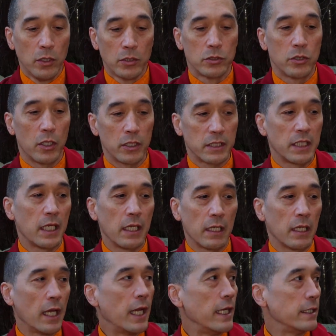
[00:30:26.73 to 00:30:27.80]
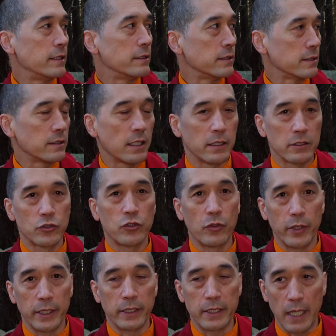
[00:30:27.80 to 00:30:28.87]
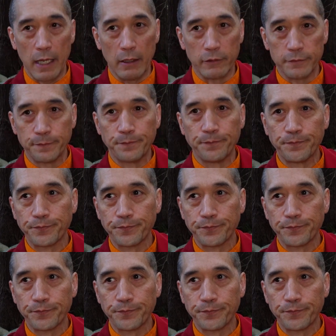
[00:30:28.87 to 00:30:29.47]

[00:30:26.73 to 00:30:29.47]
So it's getting late and the sun is going down